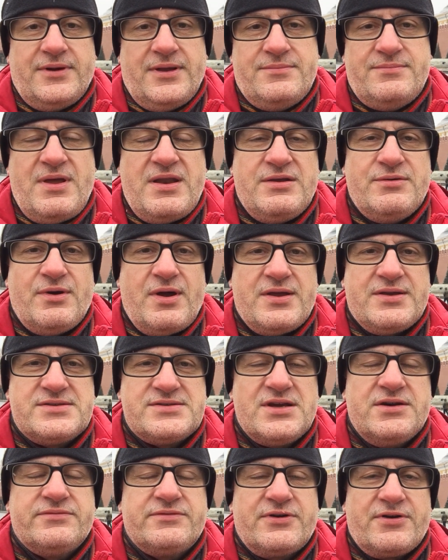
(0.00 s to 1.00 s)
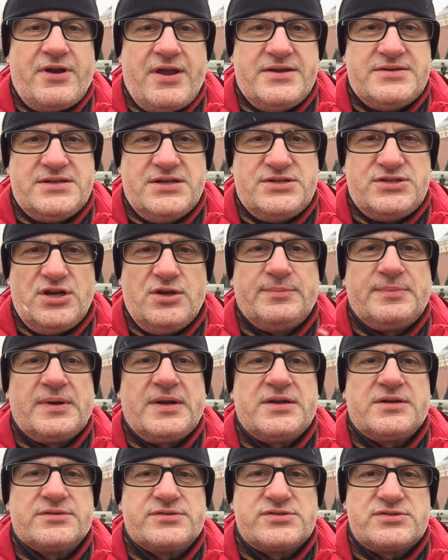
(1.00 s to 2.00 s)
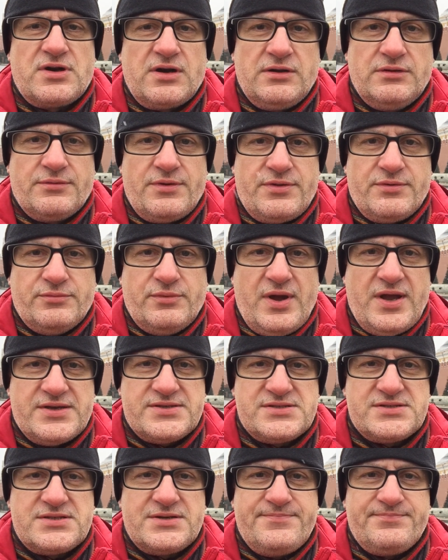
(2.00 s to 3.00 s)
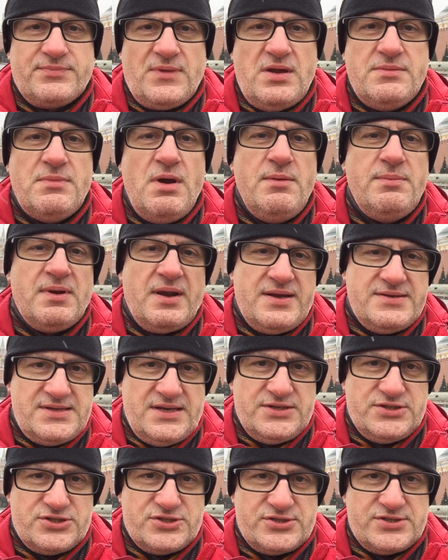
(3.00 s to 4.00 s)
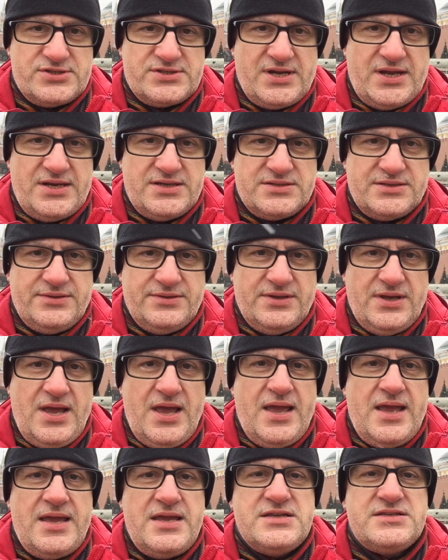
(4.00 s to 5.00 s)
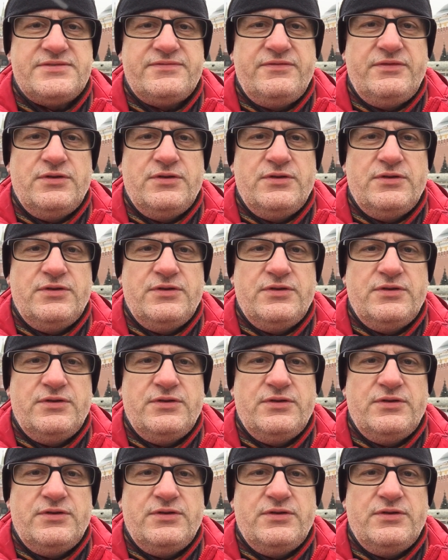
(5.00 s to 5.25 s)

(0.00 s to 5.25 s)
in many ways, self created geopolitical struggle with the West, a mobilization state. His